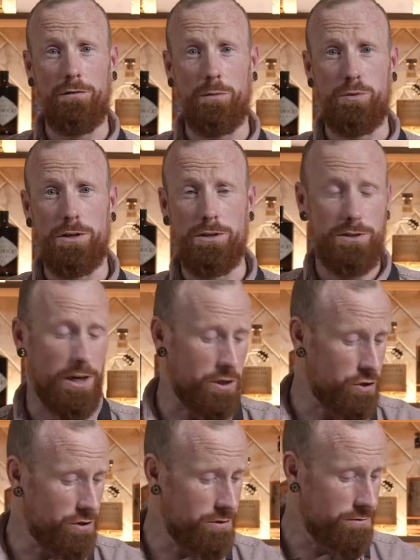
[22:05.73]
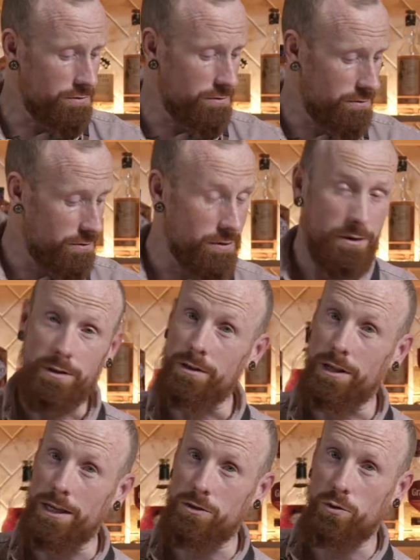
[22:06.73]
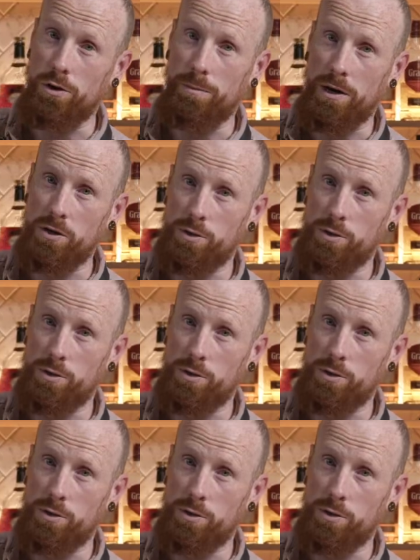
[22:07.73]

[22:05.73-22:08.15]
of the presentation. Let's talk about